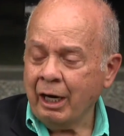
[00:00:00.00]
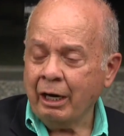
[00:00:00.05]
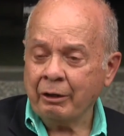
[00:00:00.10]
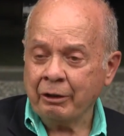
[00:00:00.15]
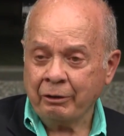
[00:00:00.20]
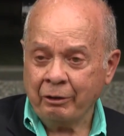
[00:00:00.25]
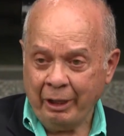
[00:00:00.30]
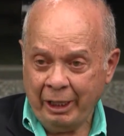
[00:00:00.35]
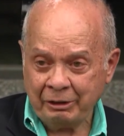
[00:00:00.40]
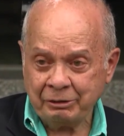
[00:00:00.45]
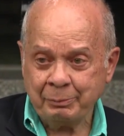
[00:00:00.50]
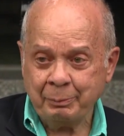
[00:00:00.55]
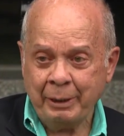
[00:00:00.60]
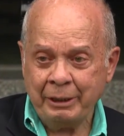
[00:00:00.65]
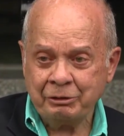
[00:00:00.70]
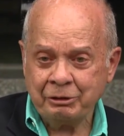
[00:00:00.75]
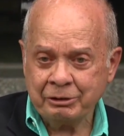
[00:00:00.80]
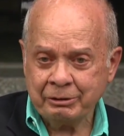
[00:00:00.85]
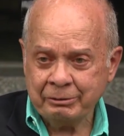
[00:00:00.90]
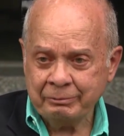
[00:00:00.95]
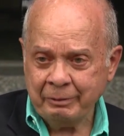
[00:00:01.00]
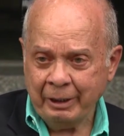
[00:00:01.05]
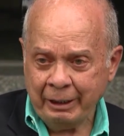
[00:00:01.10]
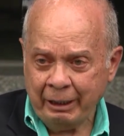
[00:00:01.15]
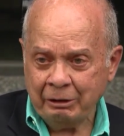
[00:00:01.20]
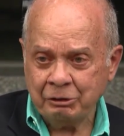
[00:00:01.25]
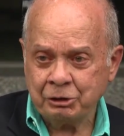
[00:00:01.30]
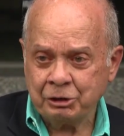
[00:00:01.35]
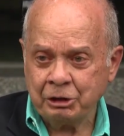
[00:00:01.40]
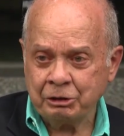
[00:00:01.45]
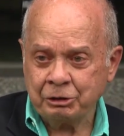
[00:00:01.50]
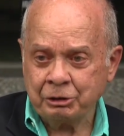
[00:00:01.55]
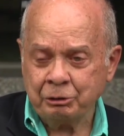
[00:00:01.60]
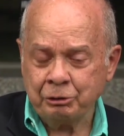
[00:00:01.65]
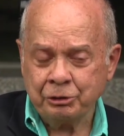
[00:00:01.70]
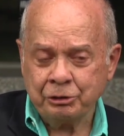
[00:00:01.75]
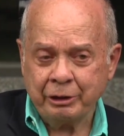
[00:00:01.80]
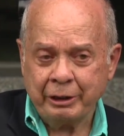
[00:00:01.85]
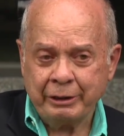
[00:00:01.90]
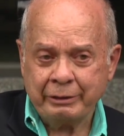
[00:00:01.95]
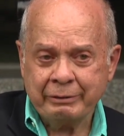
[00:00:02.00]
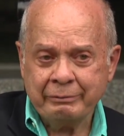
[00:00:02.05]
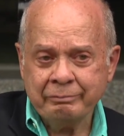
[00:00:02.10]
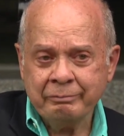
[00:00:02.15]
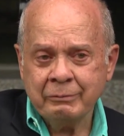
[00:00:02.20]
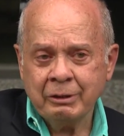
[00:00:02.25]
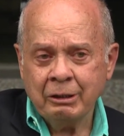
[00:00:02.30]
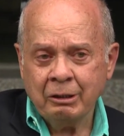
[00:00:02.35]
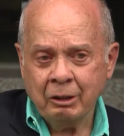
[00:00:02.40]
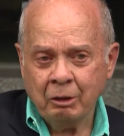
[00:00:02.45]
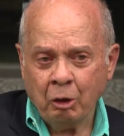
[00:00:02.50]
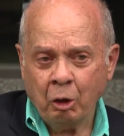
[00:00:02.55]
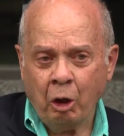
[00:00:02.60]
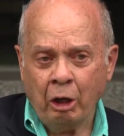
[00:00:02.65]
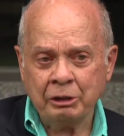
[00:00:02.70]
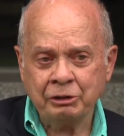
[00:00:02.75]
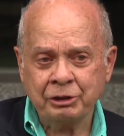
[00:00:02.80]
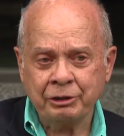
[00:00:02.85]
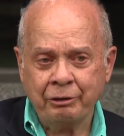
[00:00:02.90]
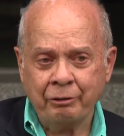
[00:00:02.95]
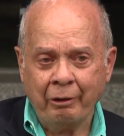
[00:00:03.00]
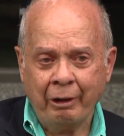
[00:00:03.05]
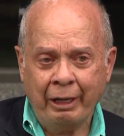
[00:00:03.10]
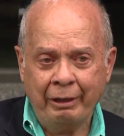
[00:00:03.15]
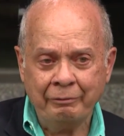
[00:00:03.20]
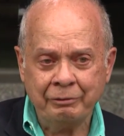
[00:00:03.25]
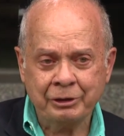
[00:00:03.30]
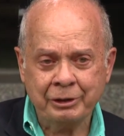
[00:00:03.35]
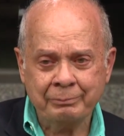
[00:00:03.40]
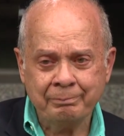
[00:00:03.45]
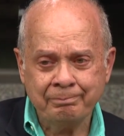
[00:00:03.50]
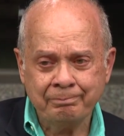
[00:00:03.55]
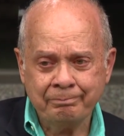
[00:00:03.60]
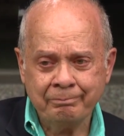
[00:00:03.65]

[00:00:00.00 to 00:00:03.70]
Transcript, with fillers: our classmates and our sisters that lost their lives.